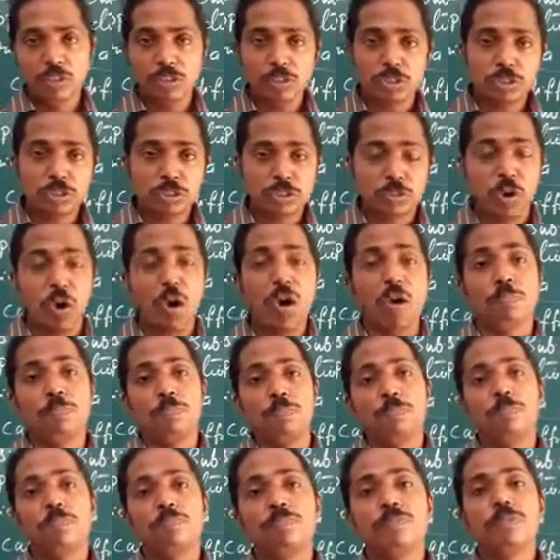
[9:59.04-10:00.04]
to
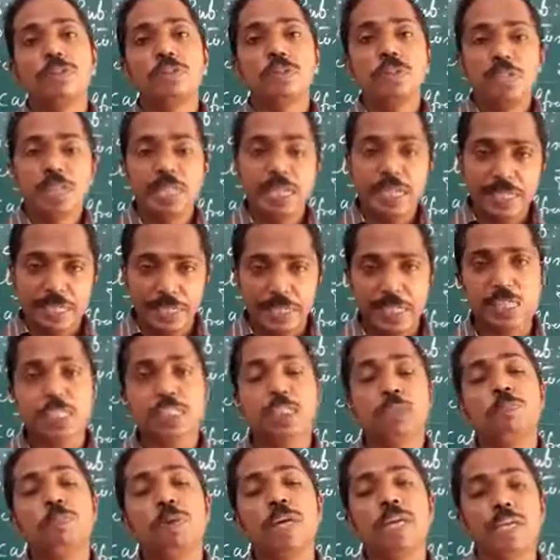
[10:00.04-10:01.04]
stop, to decrease
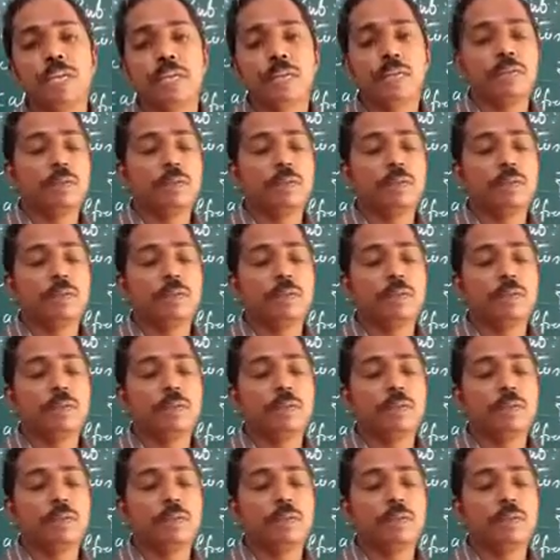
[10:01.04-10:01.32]
speed.